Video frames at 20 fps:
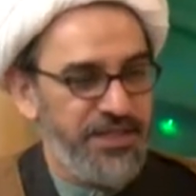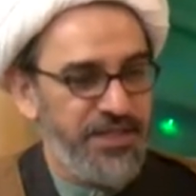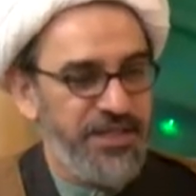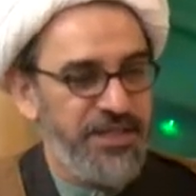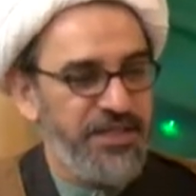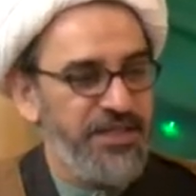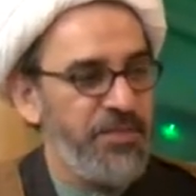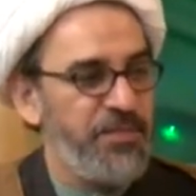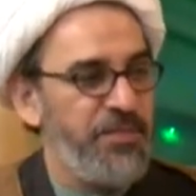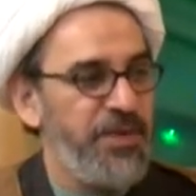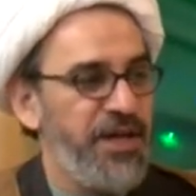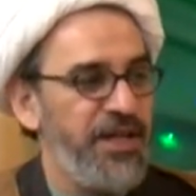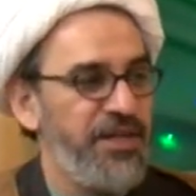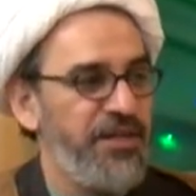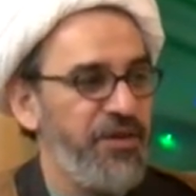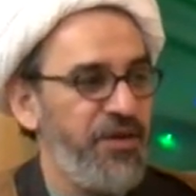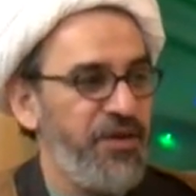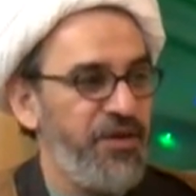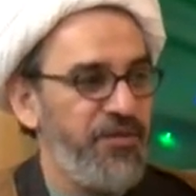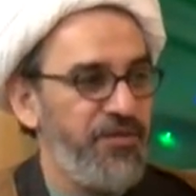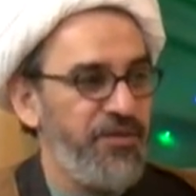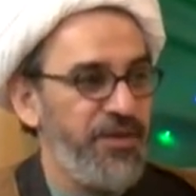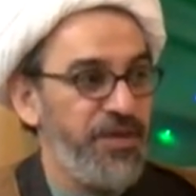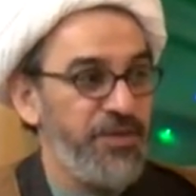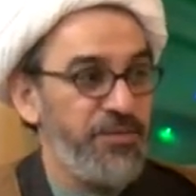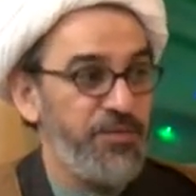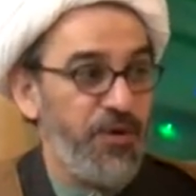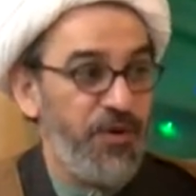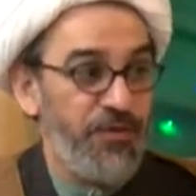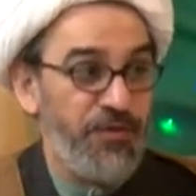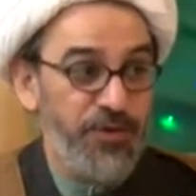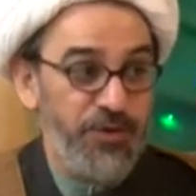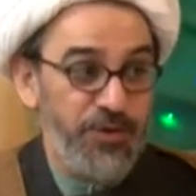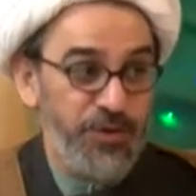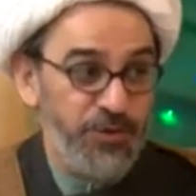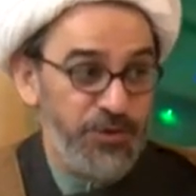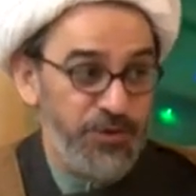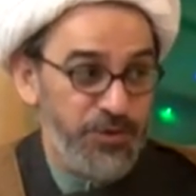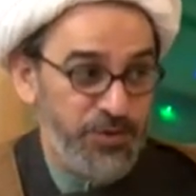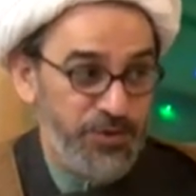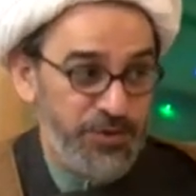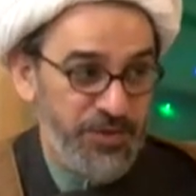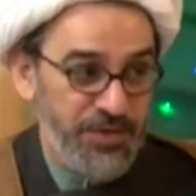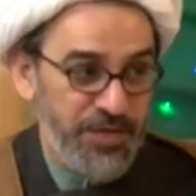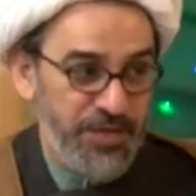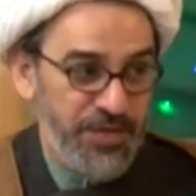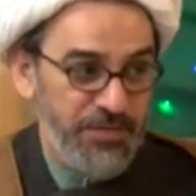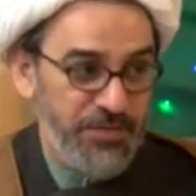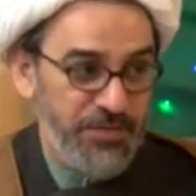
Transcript: in the bed where the Prophet used to sleep.